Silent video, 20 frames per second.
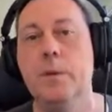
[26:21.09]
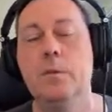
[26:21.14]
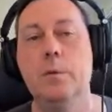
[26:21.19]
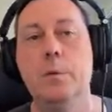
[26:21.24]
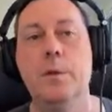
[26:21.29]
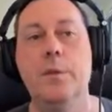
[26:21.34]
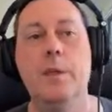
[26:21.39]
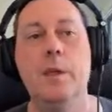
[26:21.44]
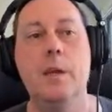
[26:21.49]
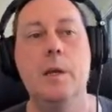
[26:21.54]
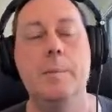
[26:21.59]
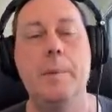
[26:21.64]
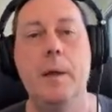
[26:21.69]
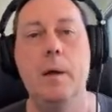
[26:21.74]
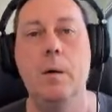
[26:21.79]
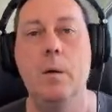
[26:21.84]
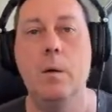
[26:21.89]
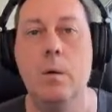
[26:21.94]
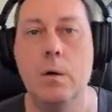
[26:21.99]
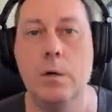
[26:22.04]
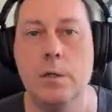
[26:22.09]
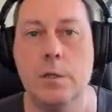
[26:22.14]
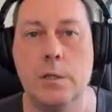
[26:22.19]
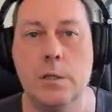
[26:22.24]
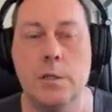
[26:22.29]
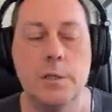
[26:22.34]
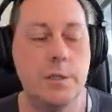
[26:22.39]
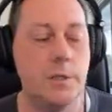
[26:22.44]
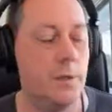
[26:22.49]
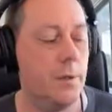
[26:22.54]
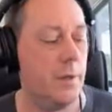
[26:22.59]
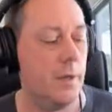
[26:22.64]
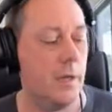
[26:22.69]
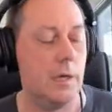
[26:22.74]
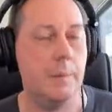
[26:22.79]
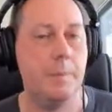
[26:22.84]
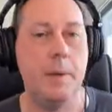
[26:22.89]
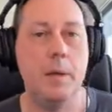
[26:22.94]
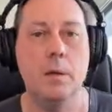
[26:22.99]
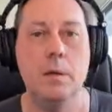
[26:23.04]
So we're thinking about orders,
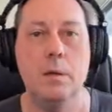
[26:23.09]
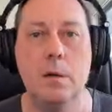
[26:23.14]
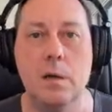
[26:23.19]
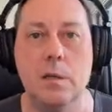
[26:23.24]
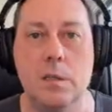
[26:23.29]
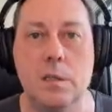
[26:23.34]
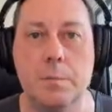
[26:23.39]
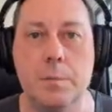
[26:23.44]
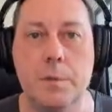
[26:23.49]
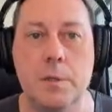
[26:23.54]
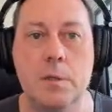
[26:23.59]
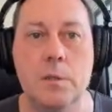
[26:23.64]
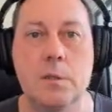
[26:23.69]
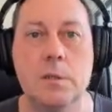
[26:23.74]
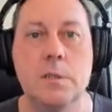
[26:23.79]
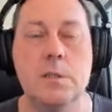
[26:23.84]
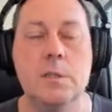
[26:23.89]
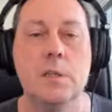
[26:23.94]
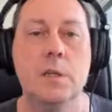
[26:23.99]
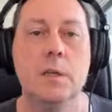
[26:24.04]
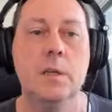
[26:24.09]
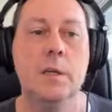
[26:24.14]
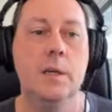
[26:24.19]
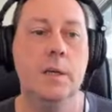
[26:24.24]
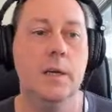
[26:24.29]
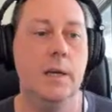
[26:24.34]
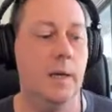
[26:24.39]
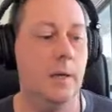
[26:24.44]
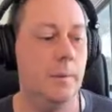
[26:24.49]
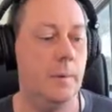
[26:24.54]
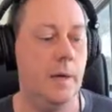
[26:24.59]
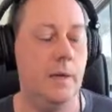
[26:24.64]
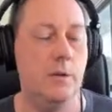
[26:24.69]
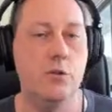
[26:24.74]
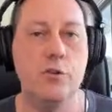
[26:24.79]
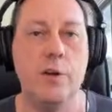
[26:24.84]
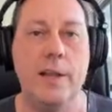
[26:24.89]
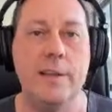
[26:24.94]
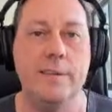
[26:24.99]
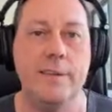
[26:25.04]
thinking about customers, and
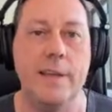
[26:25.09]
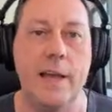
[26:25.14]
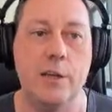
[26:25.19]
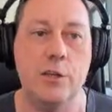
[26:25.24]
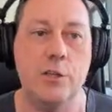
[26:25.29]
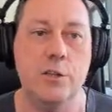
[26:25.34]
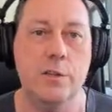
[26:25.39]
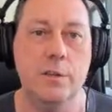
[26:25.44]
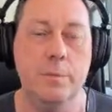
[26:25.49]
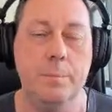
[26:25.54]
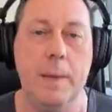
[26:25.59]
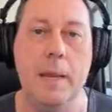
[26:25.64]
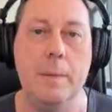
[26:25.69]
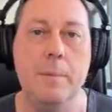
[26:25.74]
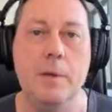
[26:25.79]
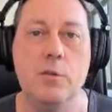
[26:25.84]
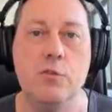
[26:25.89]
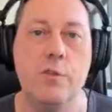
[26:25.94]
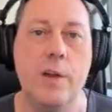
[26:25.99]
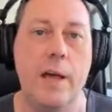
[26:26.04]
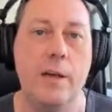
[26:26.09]
transactions, payment